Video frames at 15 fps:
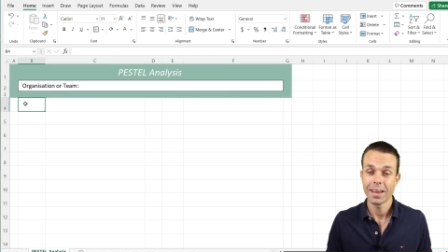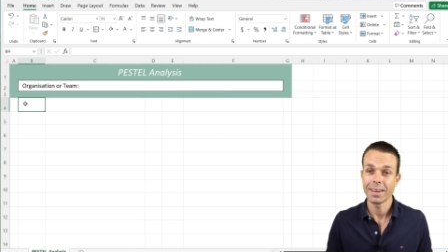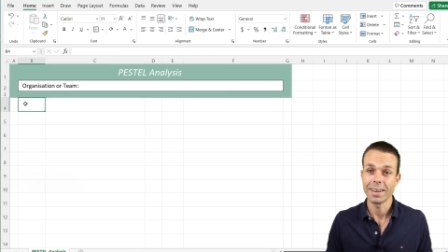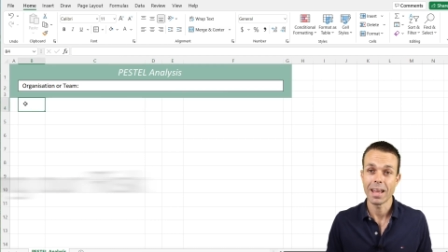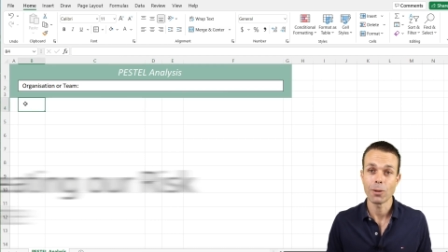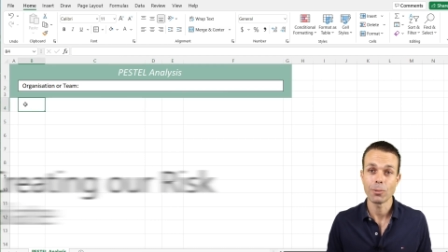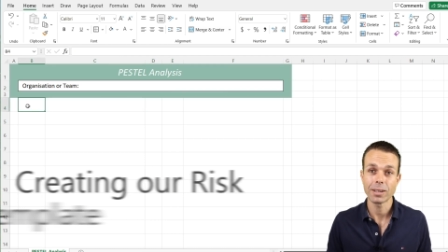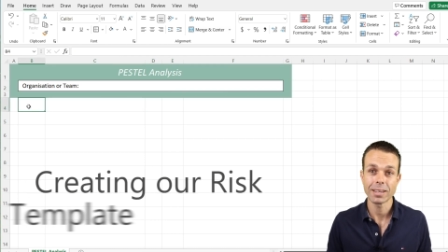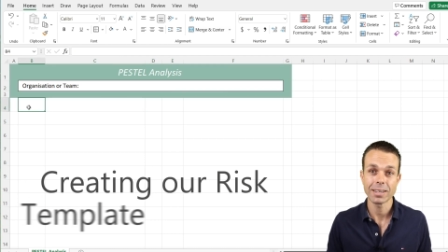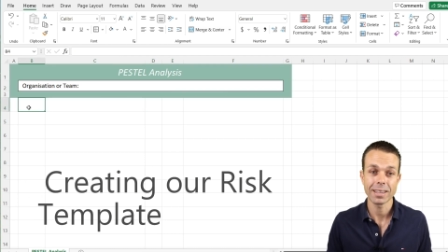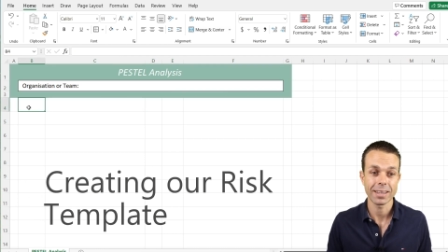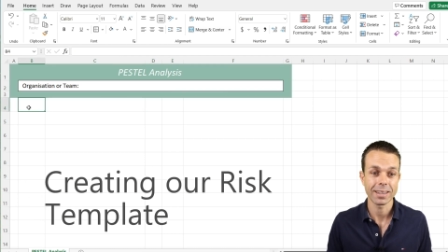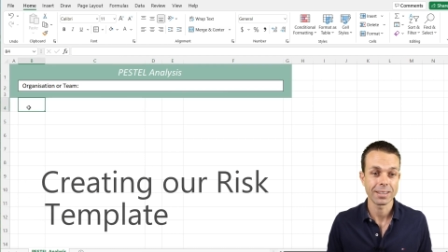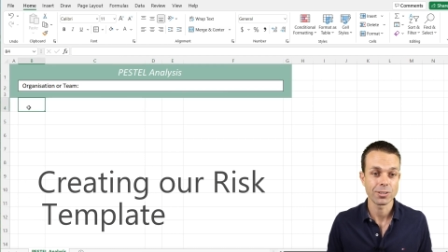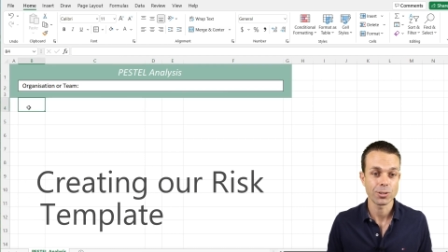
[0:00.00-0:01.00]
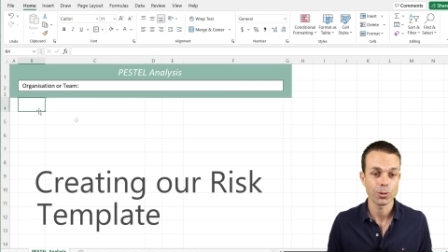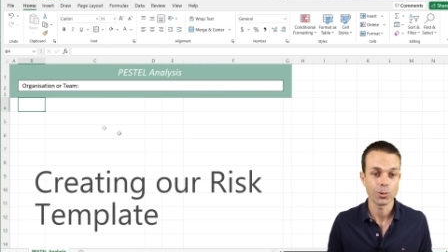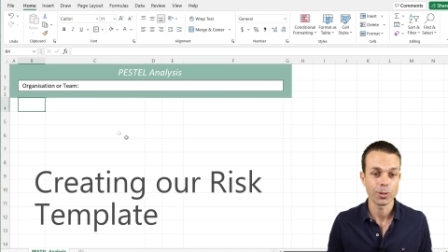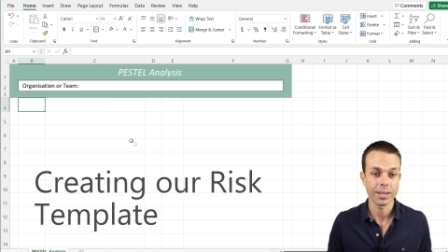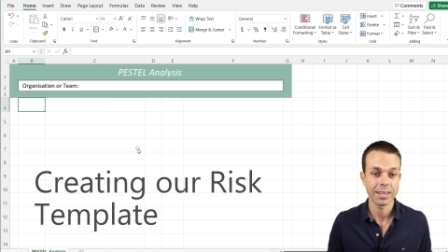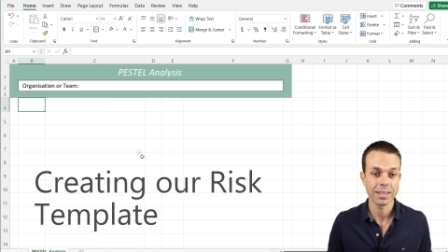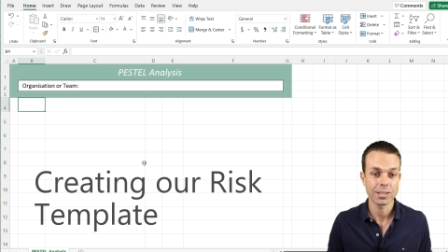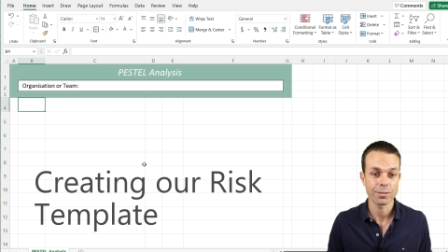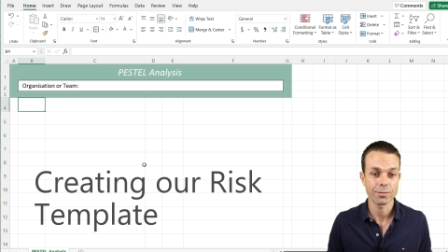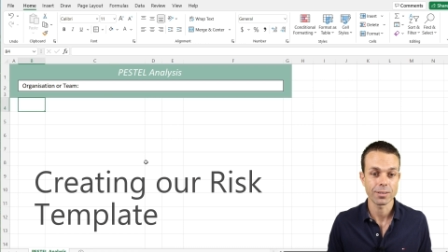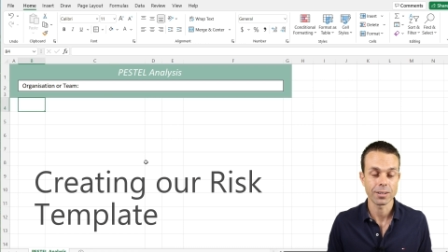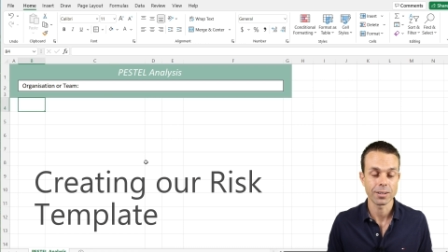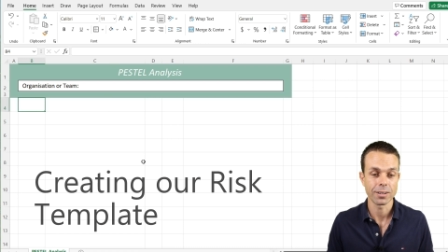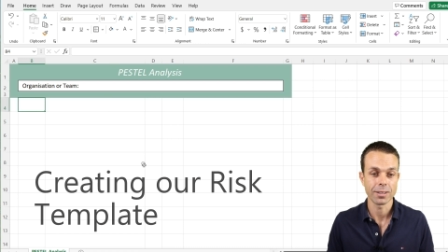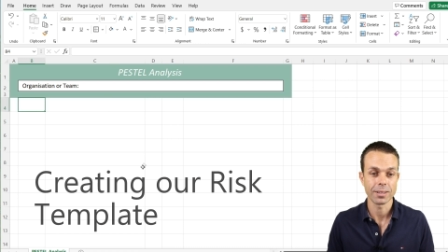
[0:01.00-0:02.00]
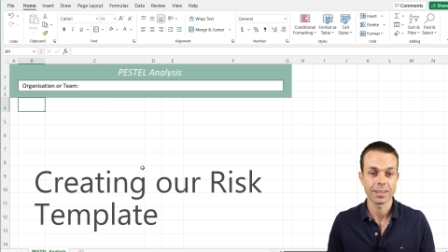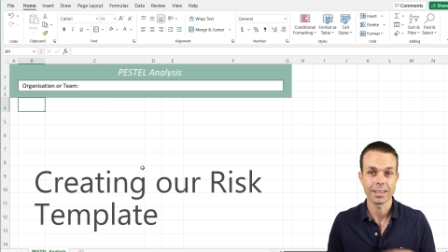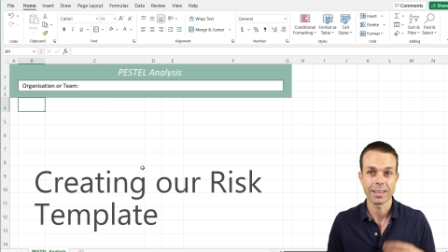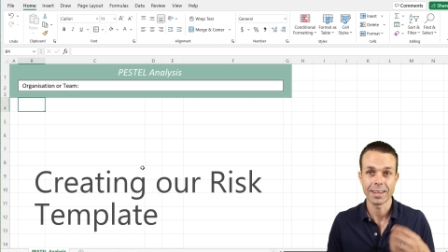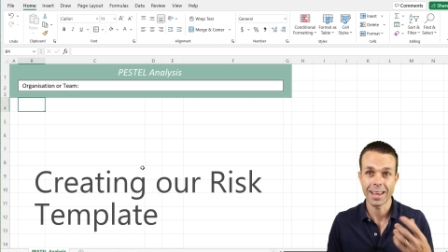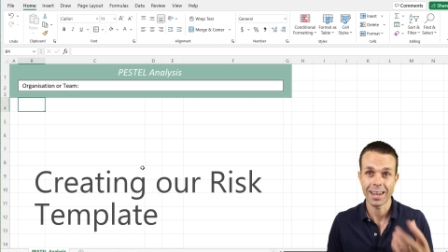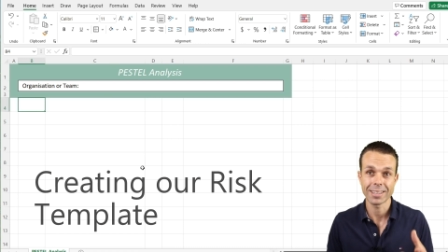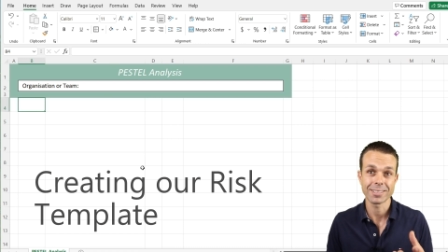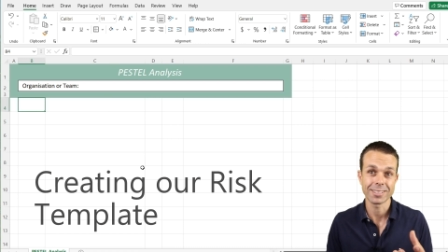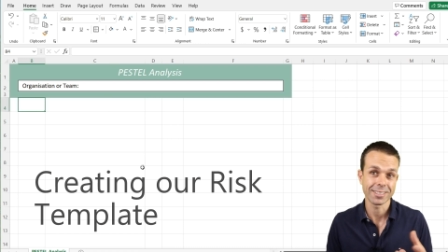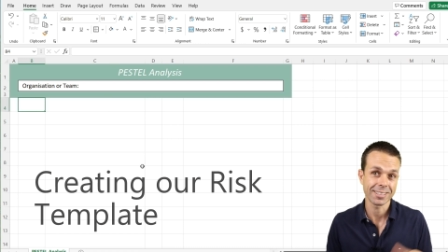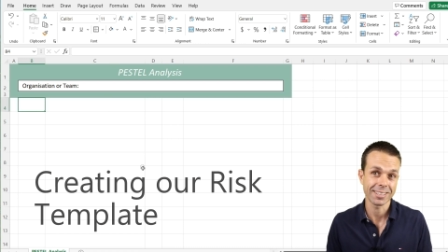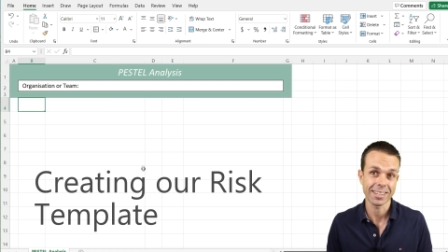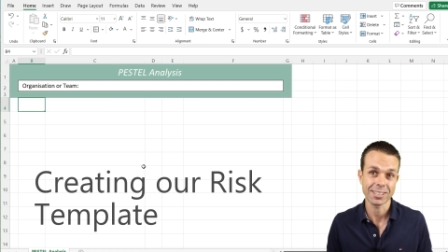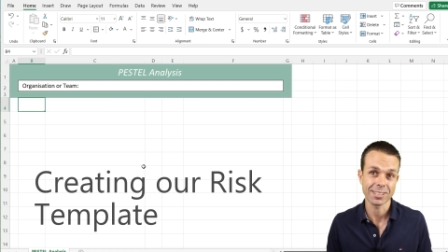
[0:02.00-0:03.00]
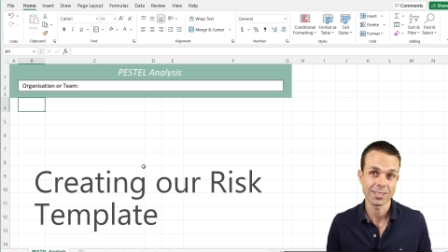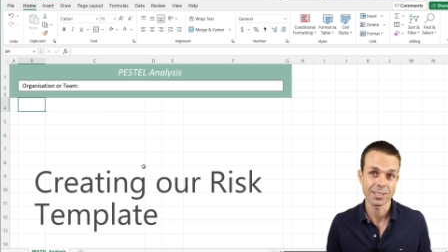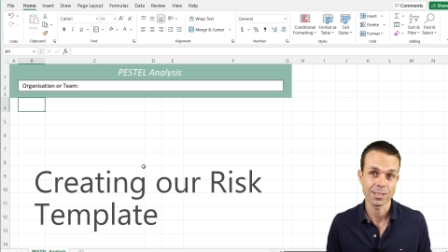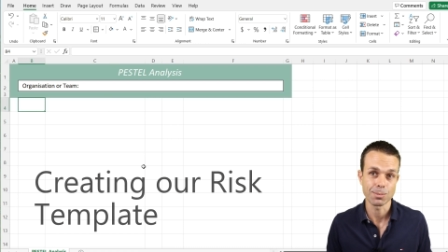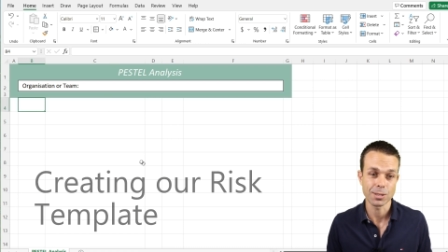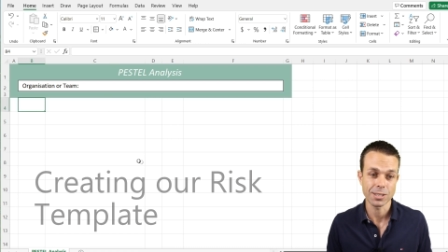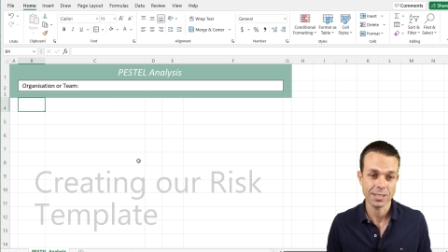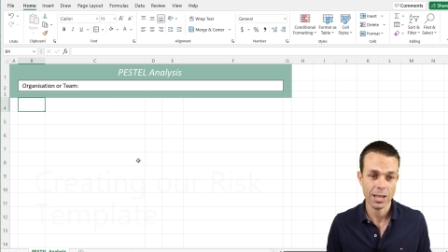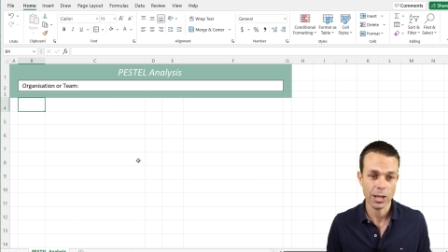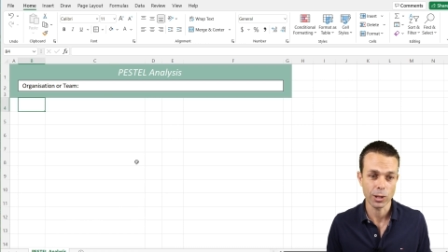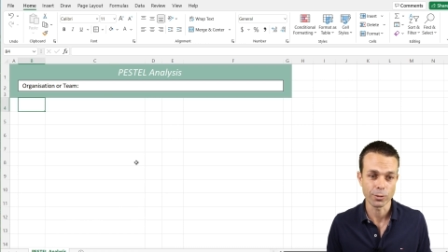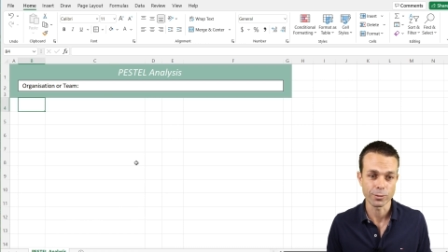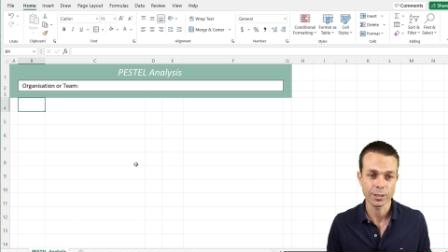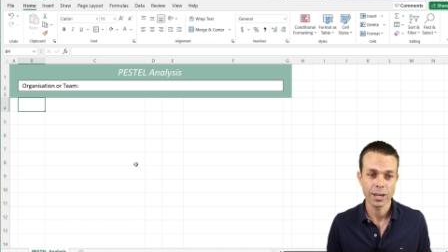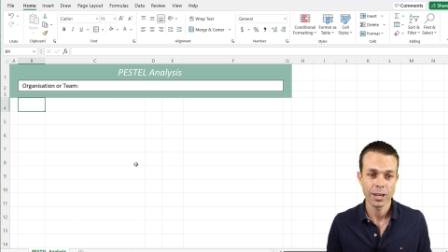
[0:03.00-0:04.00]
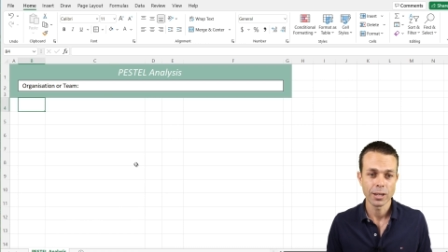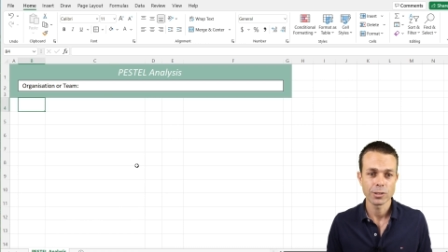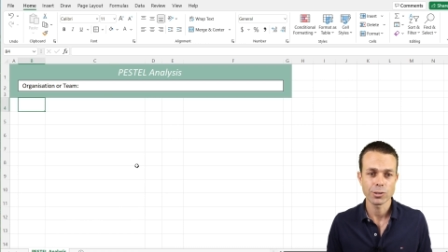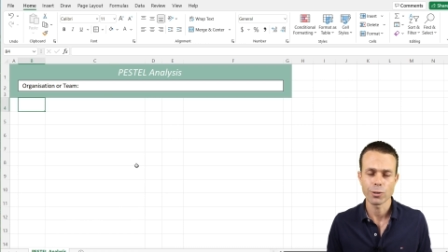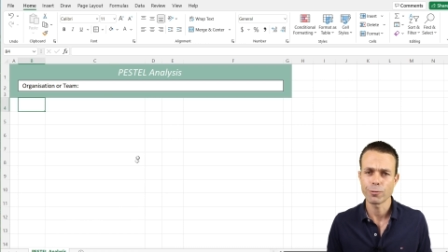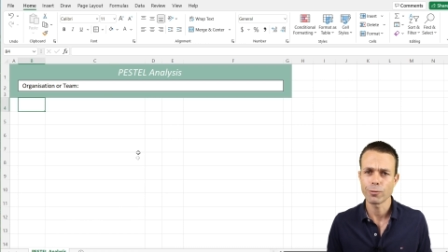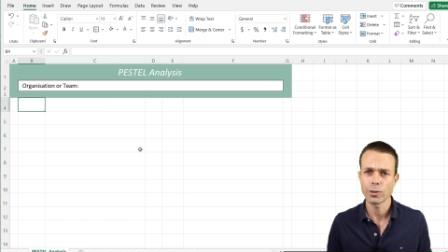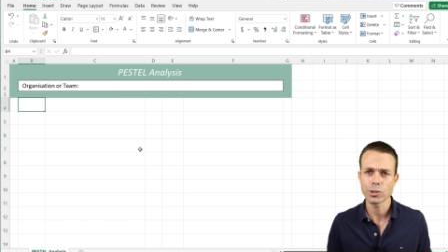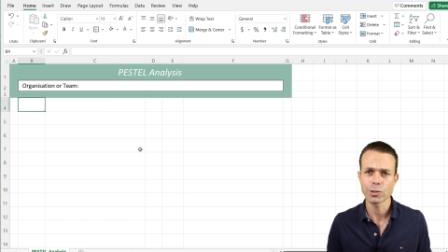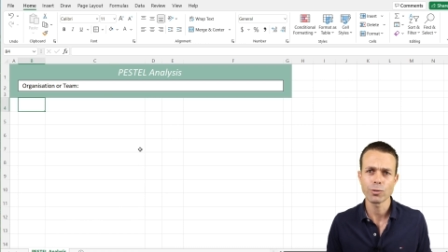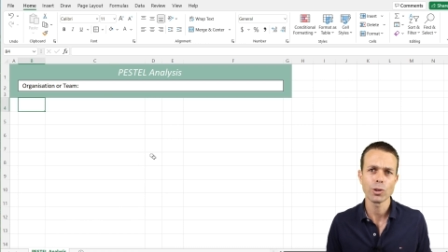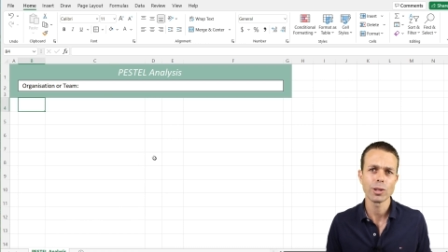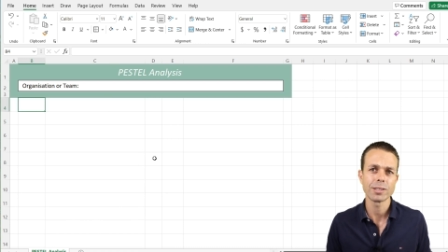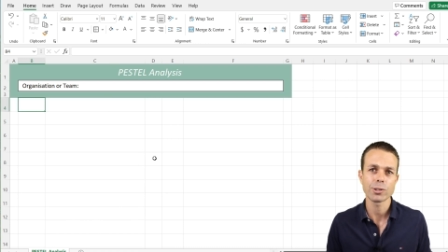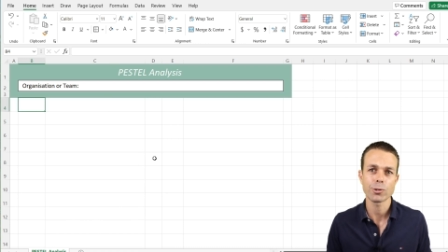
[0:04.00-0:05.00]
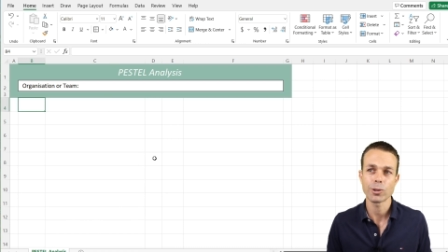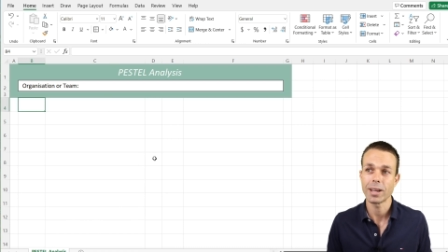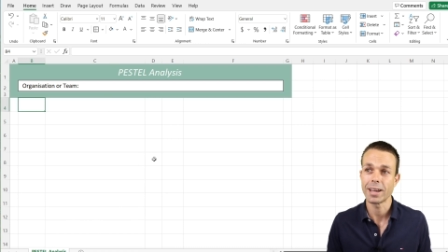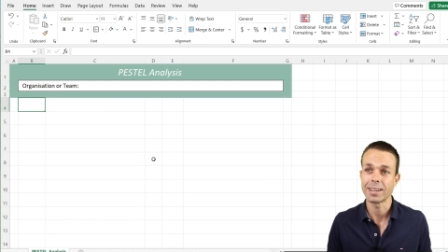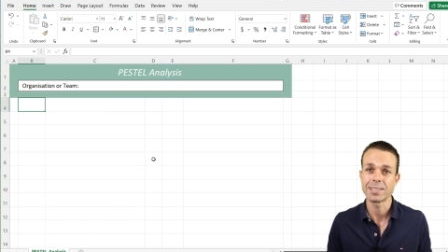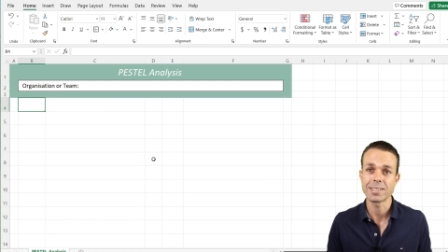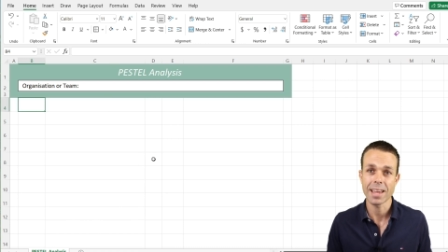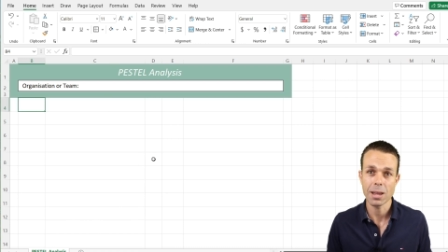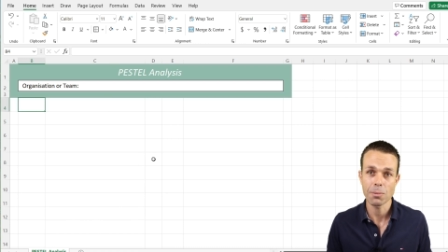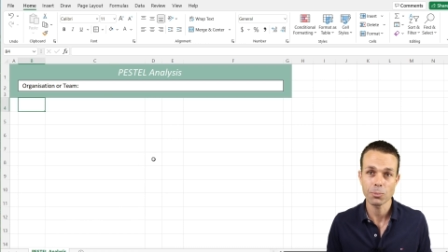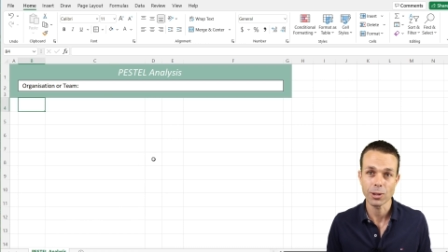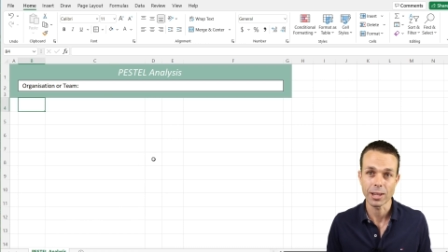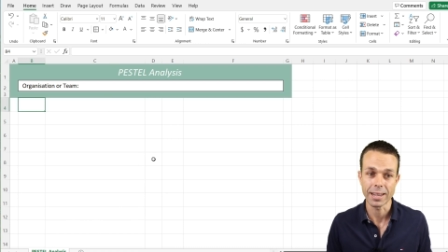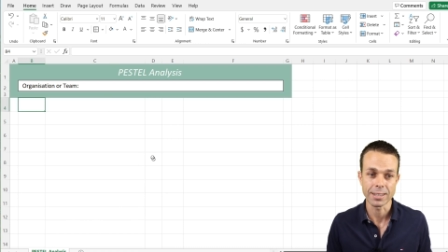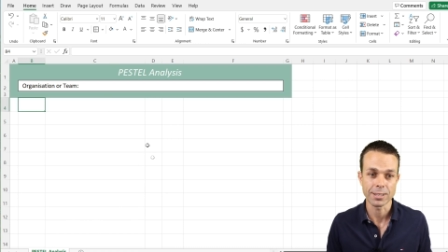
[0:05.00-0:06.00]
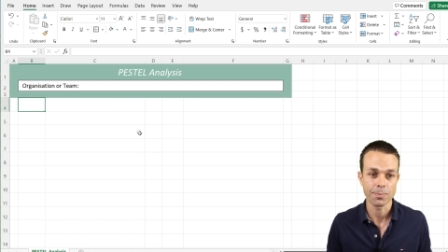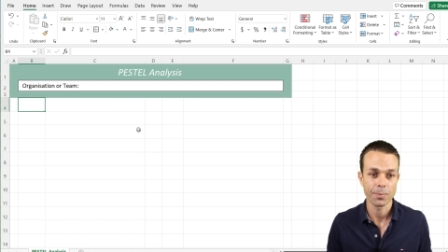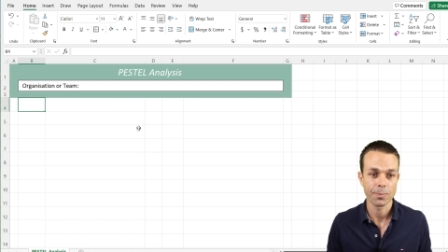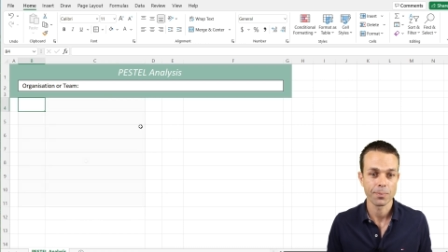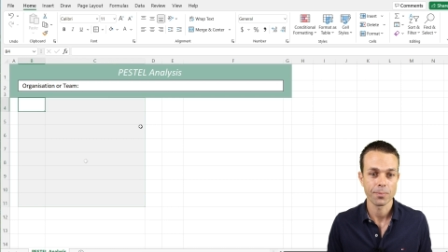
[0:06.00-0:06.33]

Now we can get into each of the, the analysis sections themselves. So first of all, let's create a template.